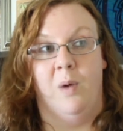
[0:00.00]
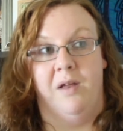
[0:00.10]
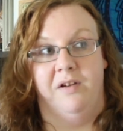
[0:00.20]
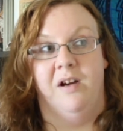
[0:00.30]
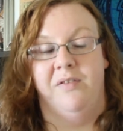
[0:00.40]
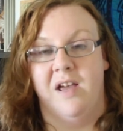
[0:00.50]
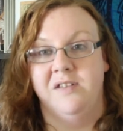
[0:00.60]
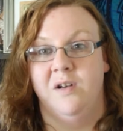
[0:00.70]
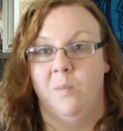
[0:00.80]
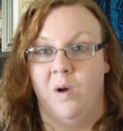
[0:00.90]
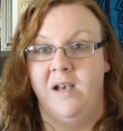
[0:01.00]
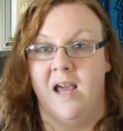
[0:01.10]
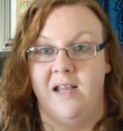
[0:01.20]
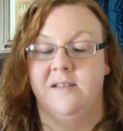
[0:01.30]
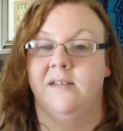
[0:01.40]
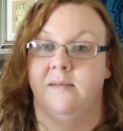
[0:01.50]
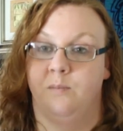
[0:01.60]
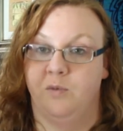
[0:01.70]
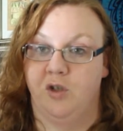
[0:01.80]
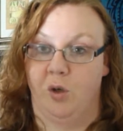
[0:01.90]
well, they're a Thousand and One Nights
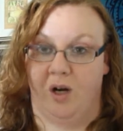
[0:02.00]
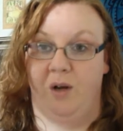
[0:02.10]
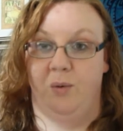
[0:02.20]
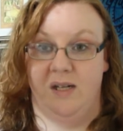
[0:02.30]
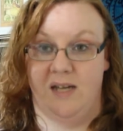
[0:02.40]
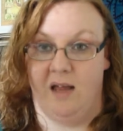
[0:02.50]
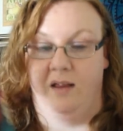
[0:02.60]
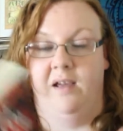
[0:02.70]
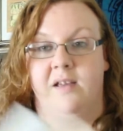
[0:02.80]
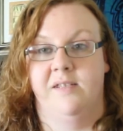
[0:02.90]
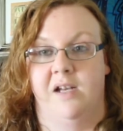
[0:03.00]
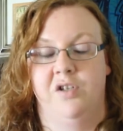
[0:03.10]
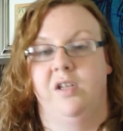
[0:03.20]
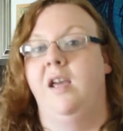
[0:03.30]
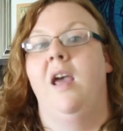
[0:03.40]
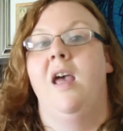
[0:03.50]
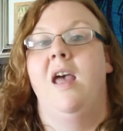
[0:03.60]
story retelling, essentially.